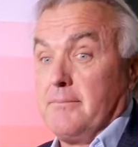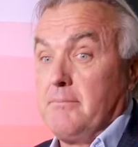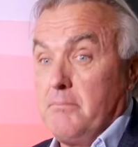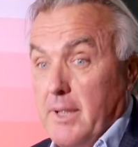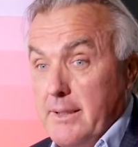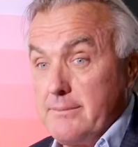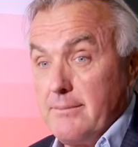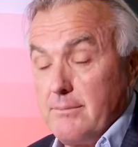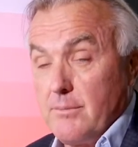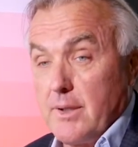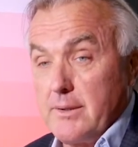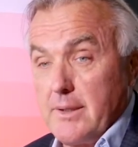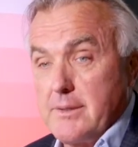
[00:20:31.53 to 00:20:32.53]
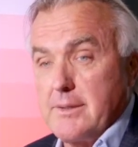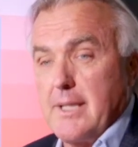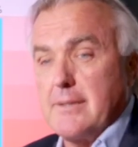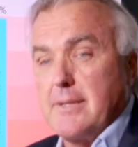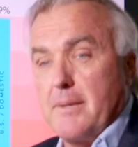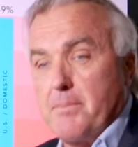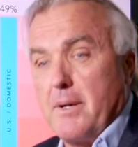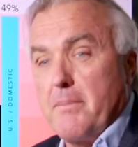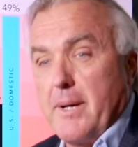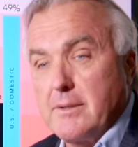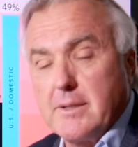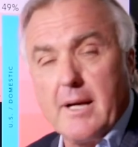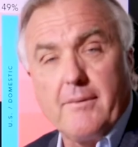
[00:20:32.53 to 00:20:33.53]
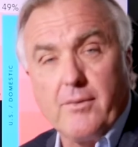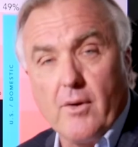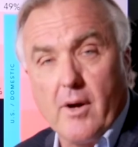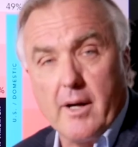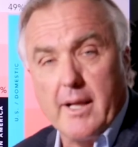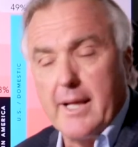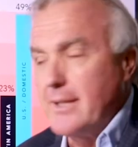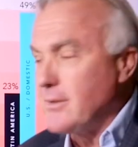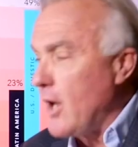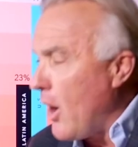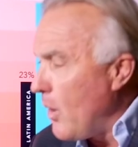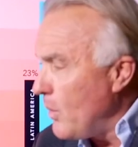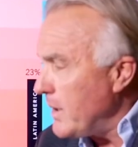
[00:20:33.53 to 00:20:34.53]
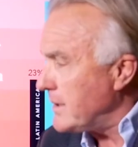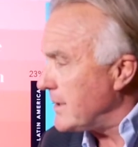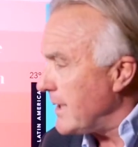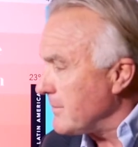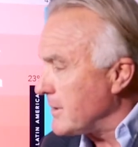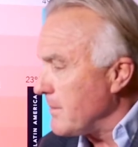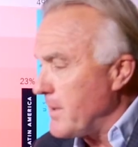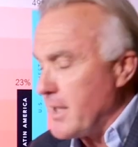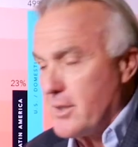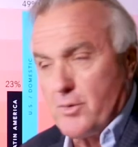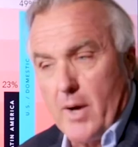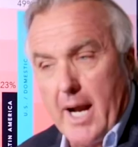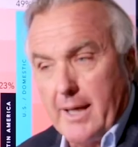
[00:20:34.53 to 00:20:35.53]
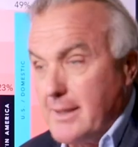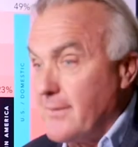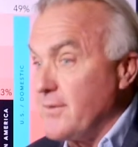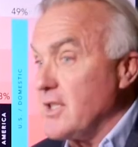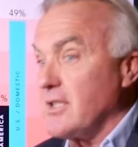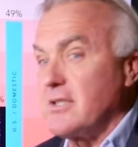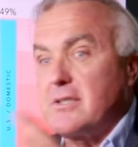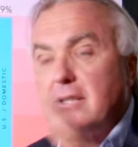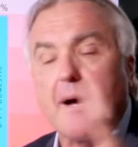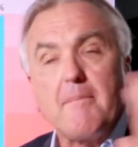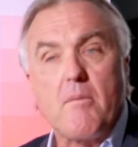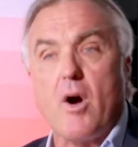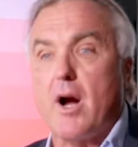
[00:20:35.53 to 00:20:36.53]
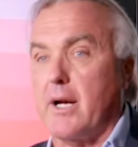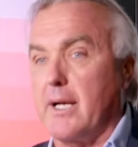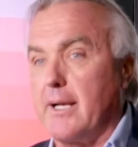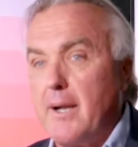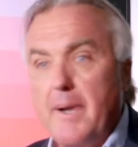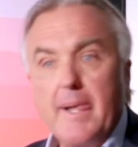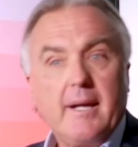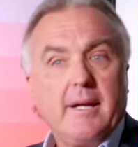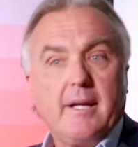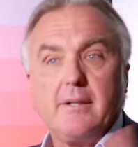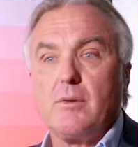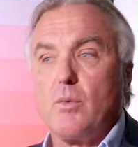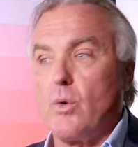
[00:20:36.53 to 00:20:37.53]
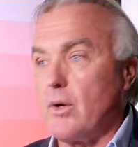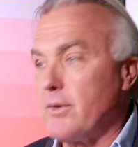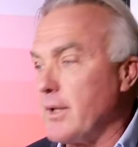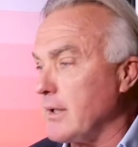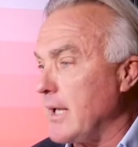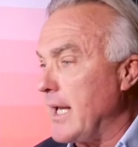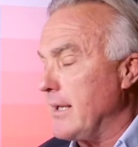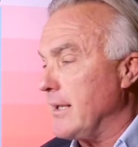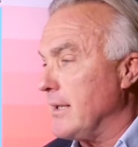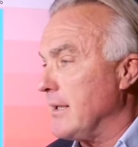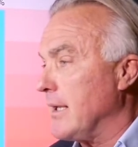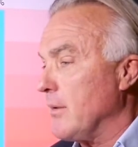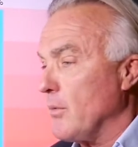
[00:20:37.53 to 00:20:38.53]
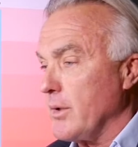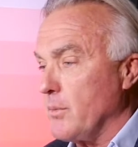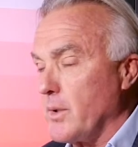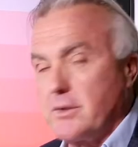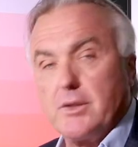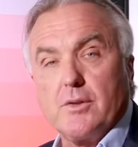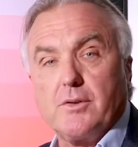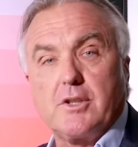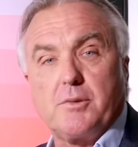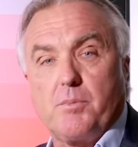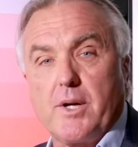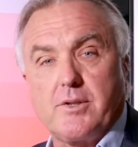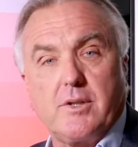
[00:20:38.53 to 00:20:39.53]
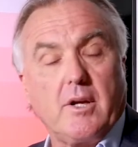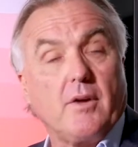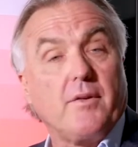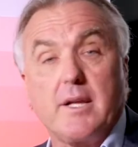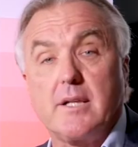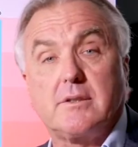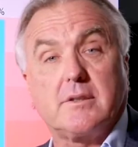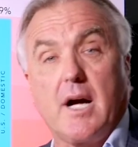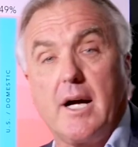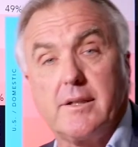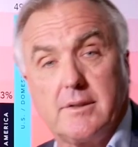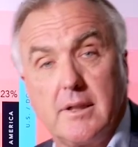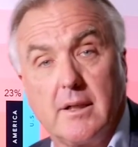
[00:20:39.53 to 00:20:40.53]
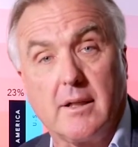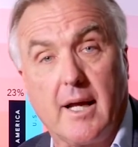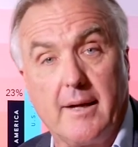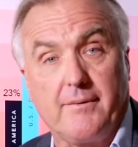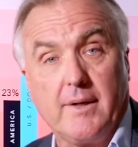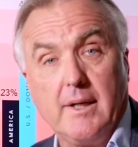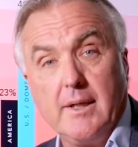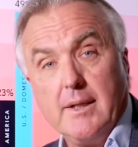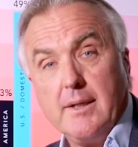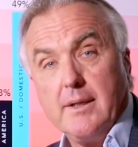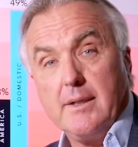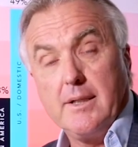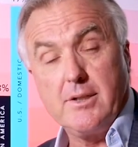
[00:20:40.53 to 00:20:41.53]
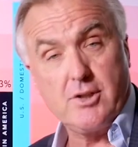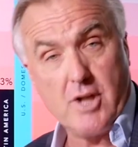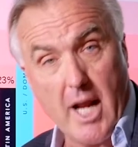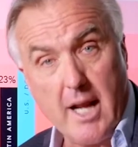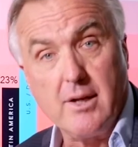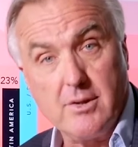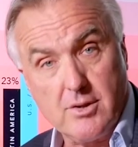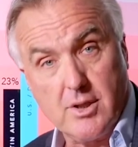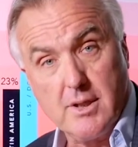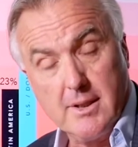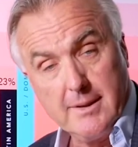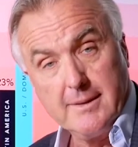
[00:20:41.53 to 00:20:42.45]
But it says something about South Florida. It always seems to be attractive to some market in the world. And what's the old expression? The only thing that's constant in life is change.